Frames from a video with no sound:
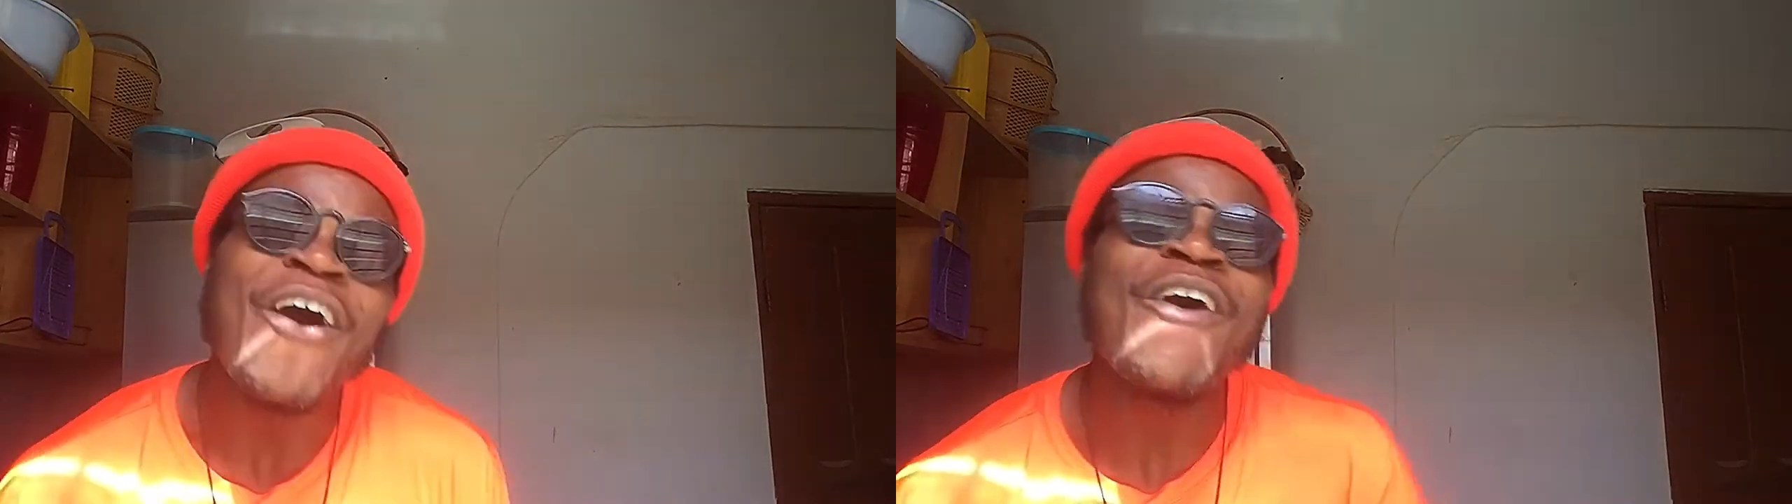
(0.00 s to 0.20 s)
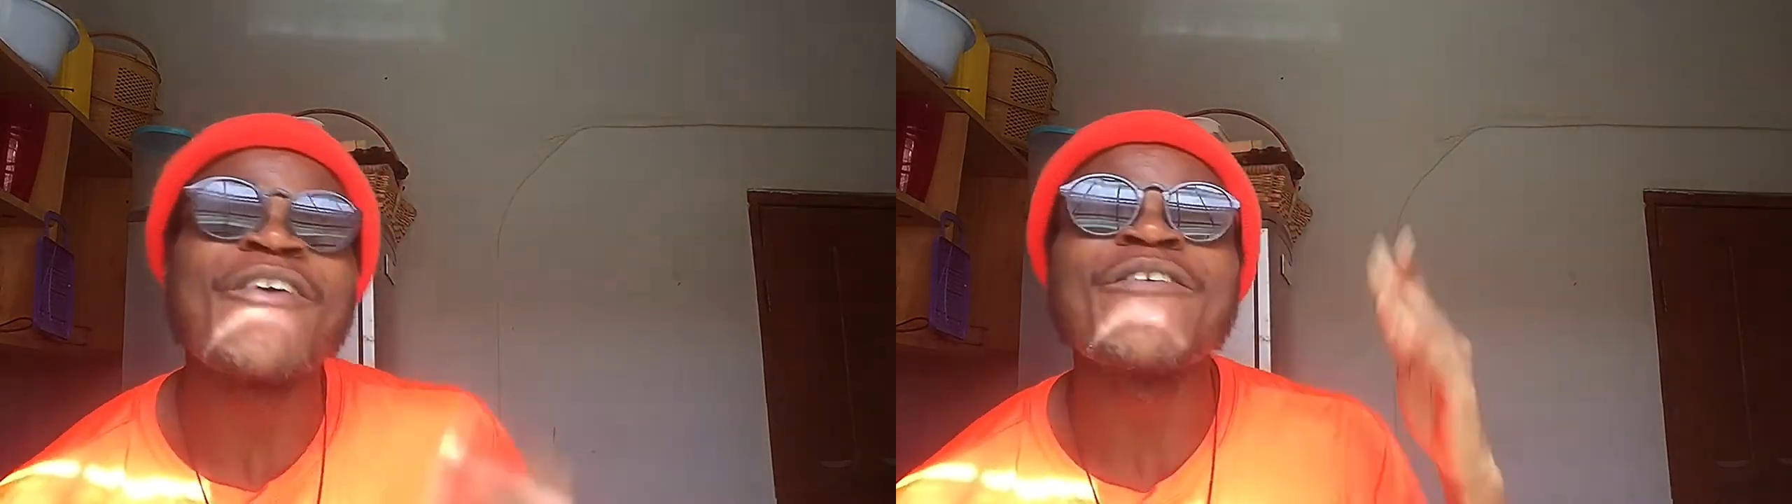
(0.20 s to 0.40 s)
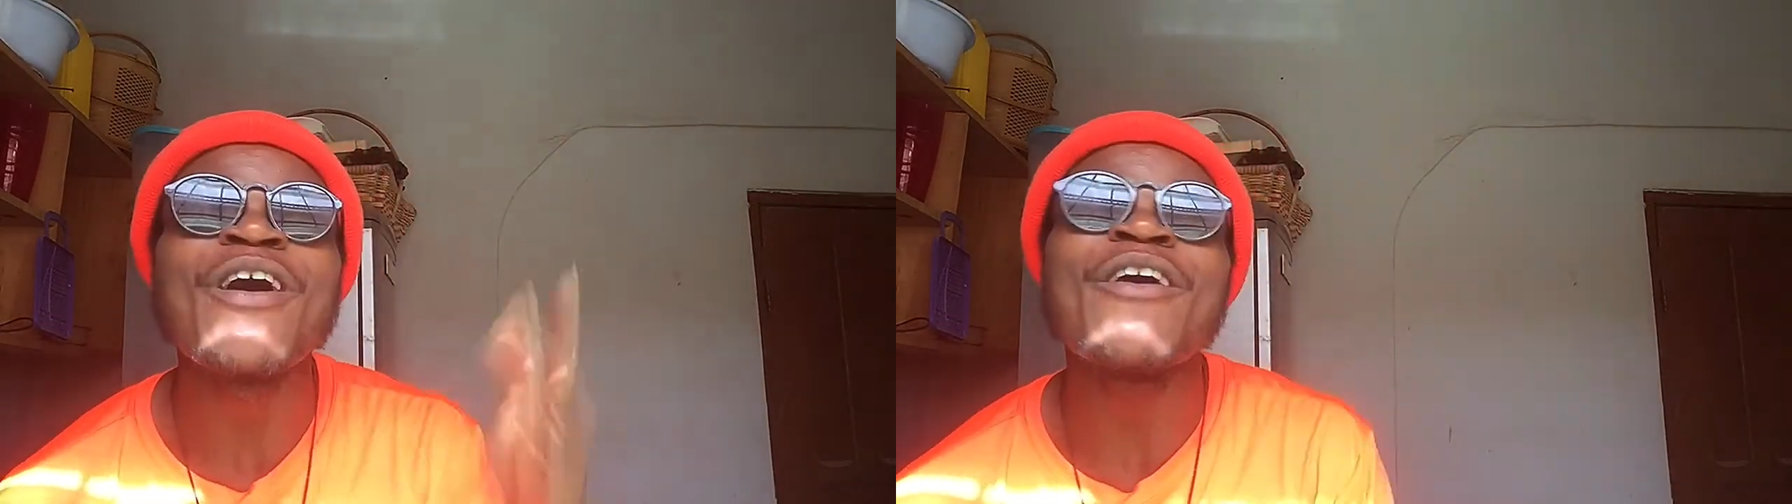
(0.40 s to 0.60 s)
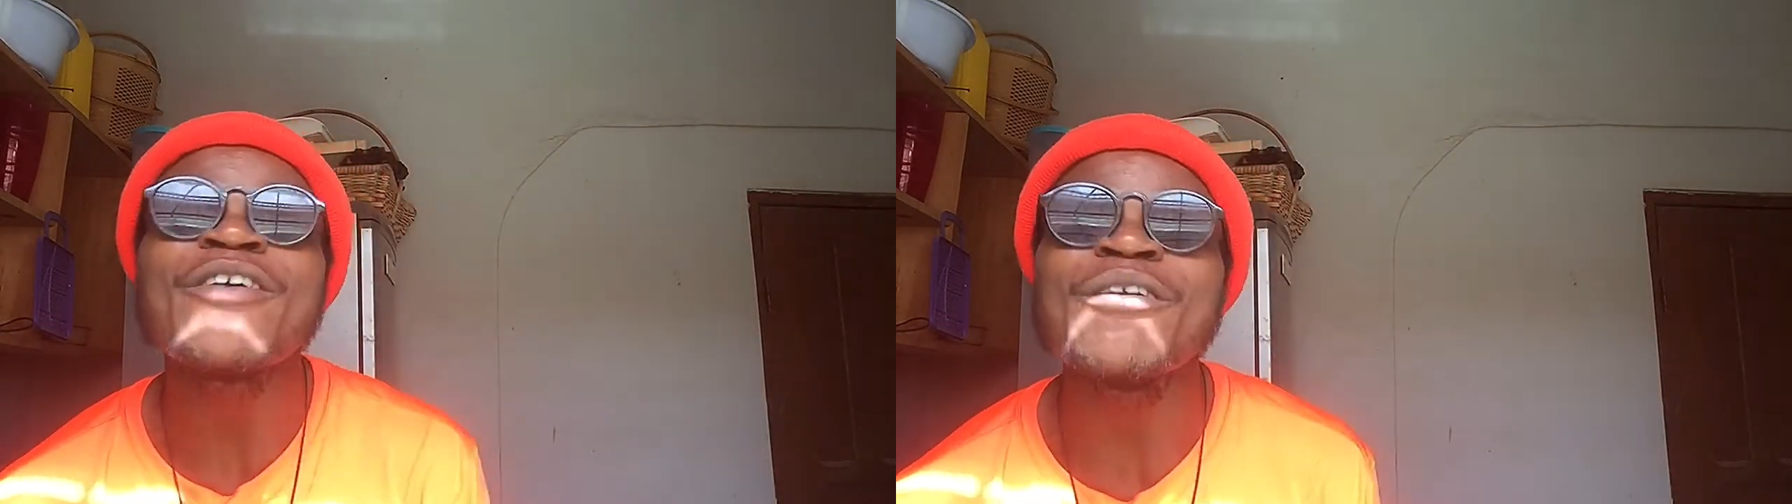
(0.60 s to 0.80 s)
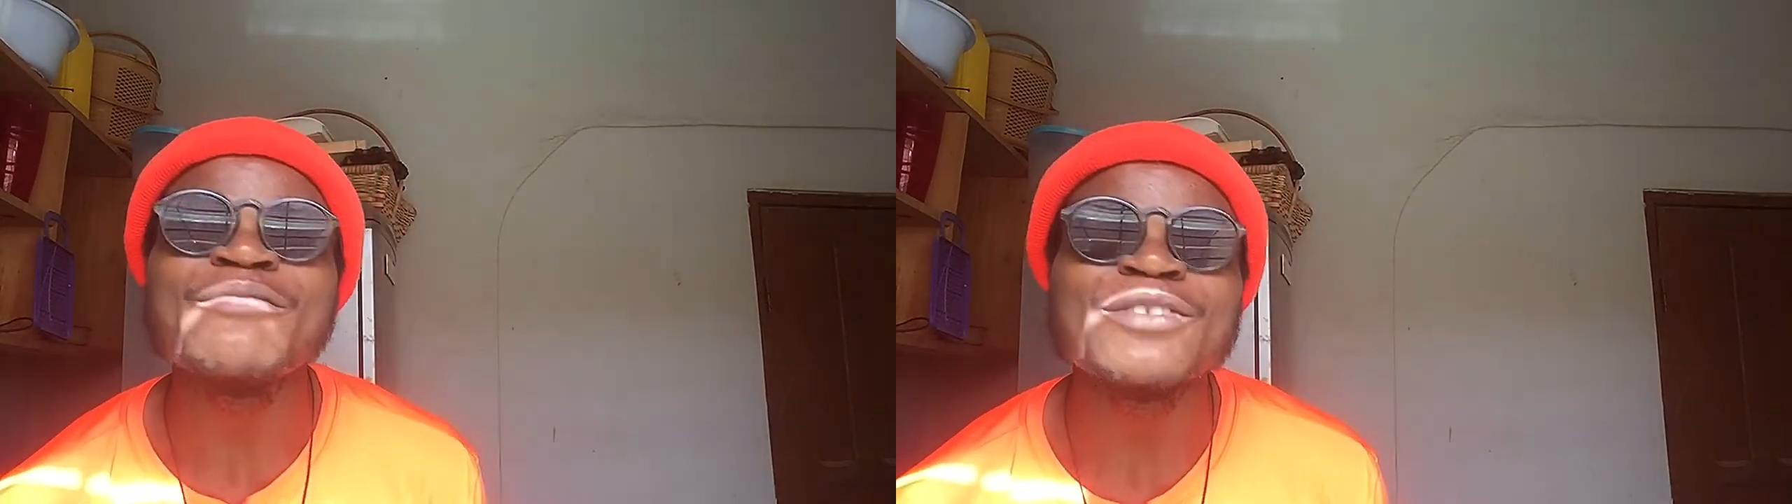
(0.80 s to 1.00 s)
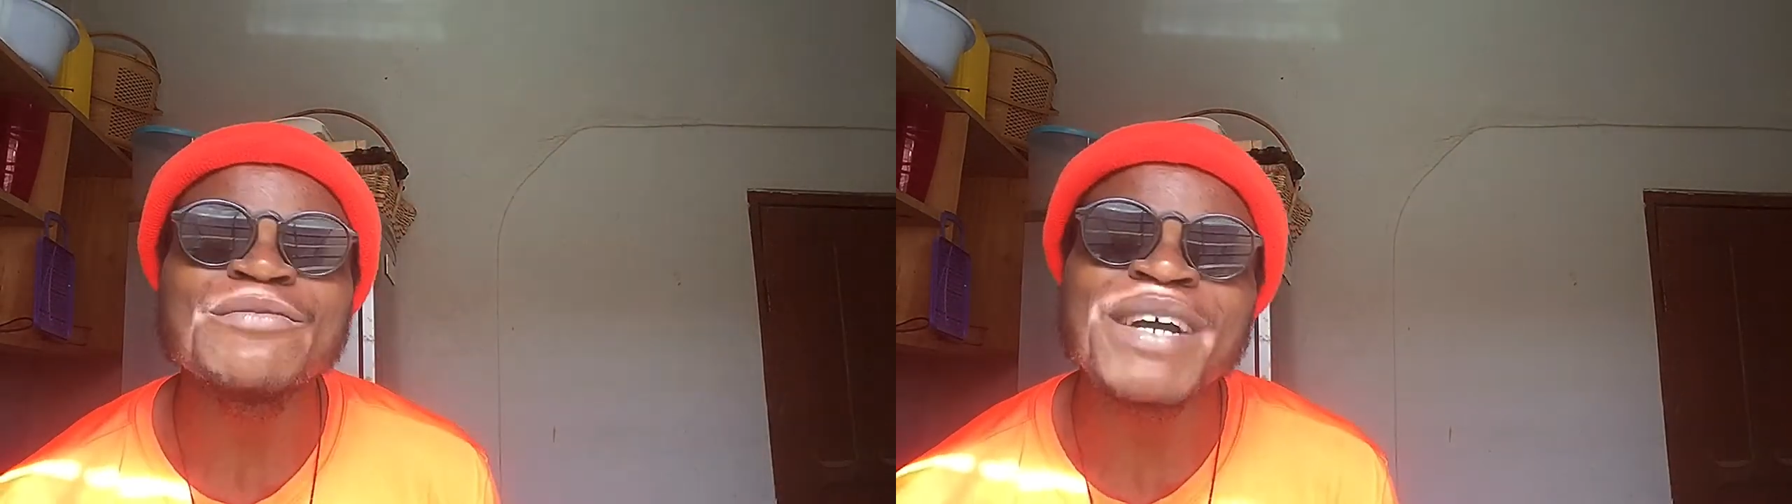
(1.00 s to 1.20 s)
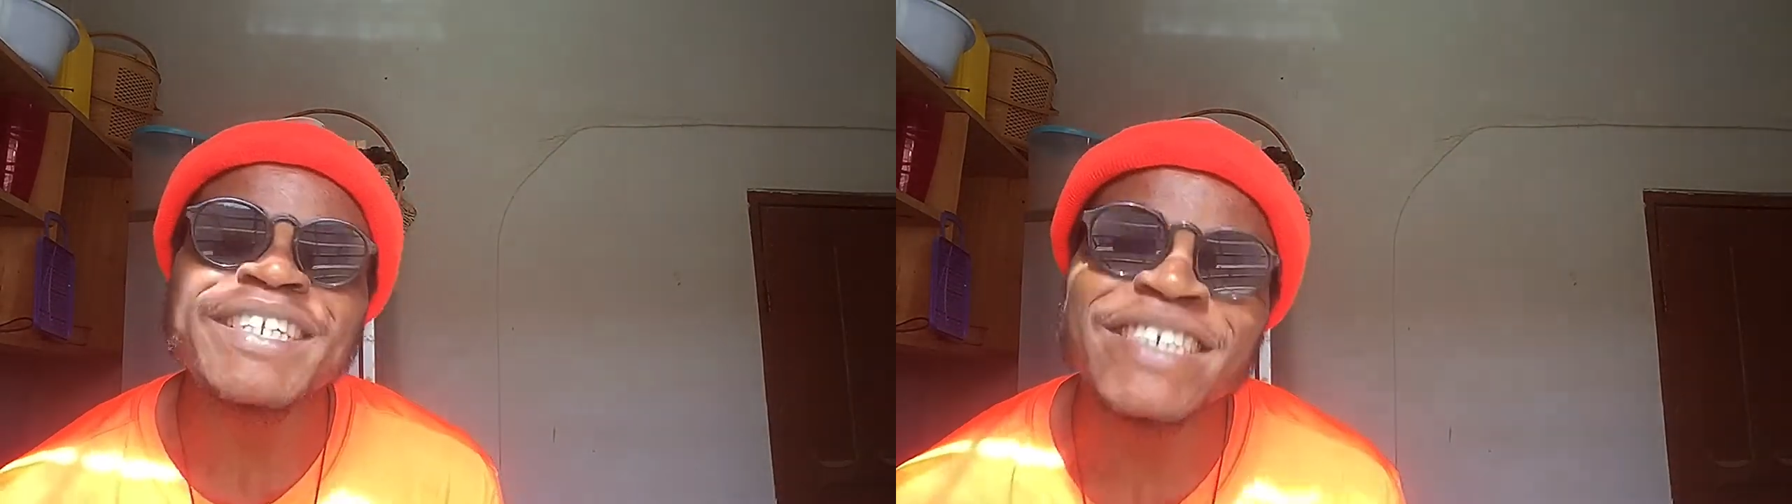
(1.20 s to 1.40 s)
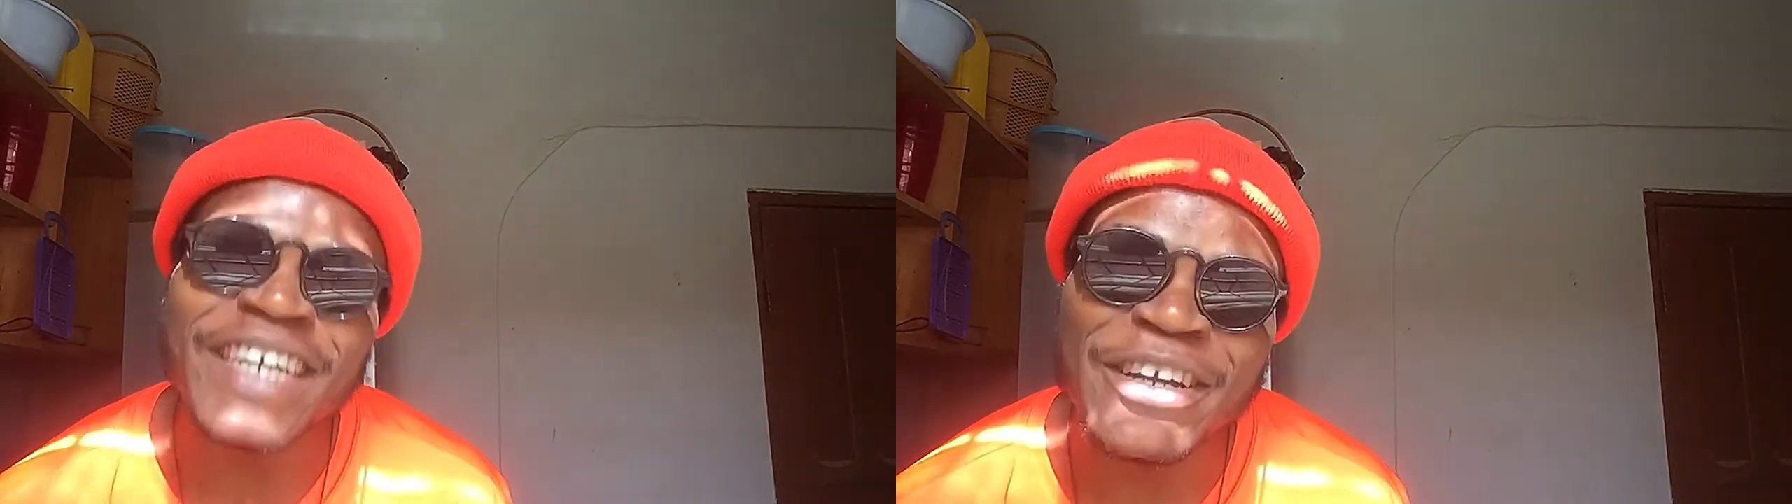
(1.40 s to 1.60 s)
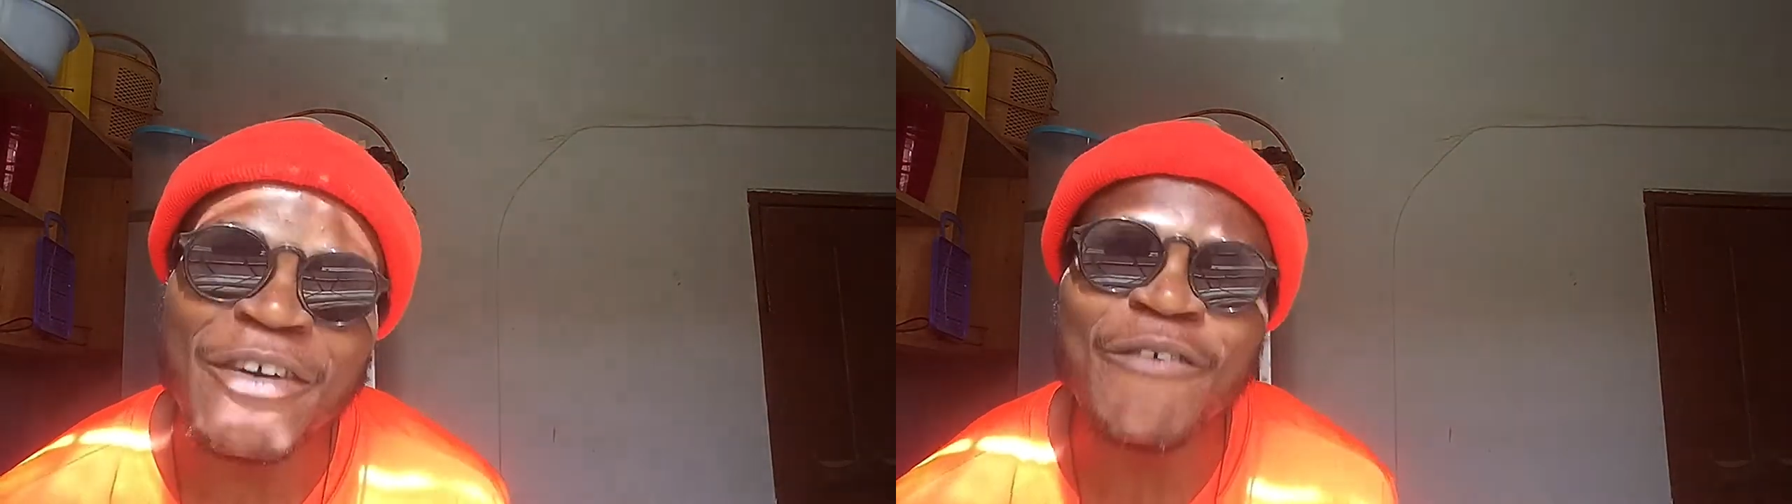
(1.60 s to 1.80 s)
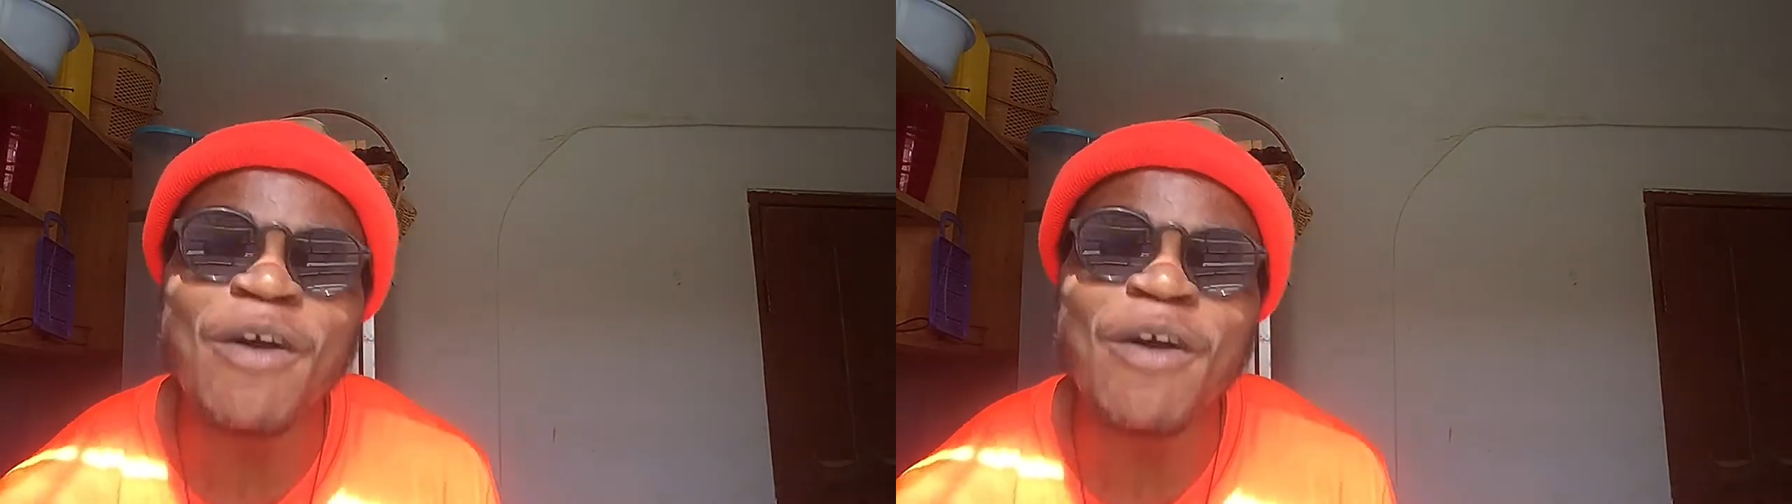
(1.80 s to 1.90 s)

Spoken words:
Oh, welcome to my channel.